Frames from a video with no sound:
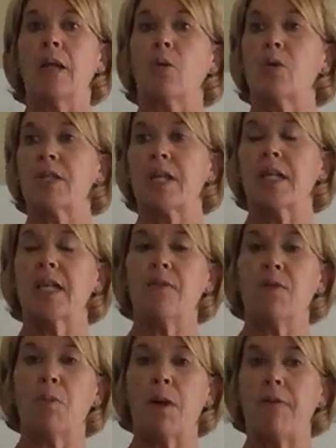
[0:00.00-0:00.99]
Laura's going to
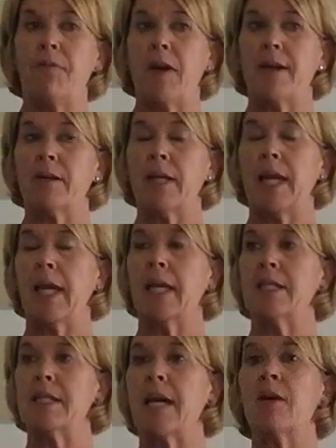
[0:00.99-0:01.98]
give you my final
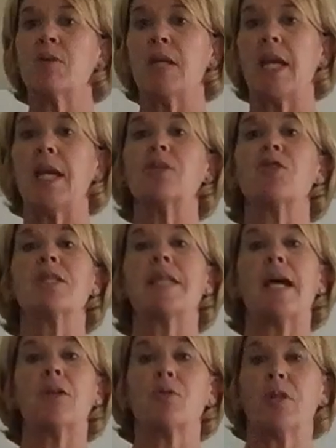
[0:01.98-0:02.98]
handout, and she's
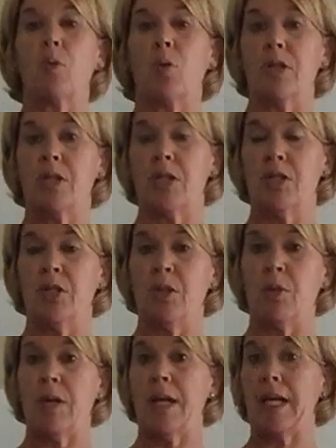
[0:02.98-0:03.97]
actually going to
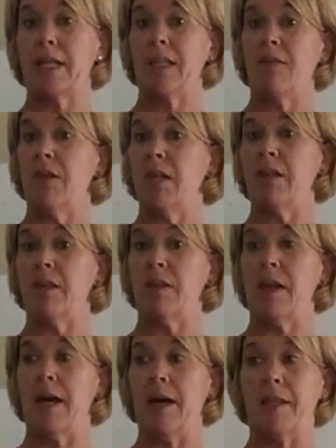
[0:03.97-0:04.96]
do an activity
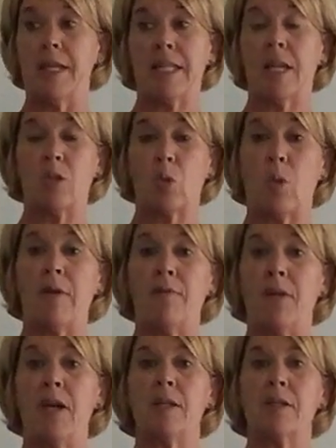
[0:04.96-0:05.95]
that sounds quite
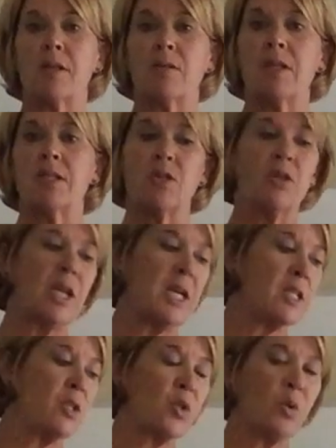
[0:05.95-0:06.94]
fun. So listen, you
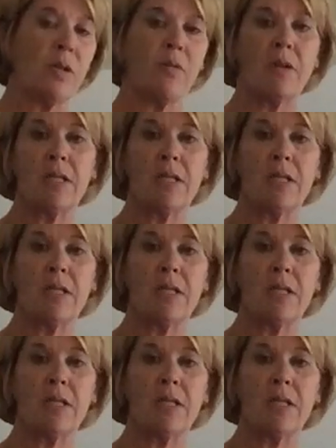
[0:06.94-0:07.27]
guys enjoy the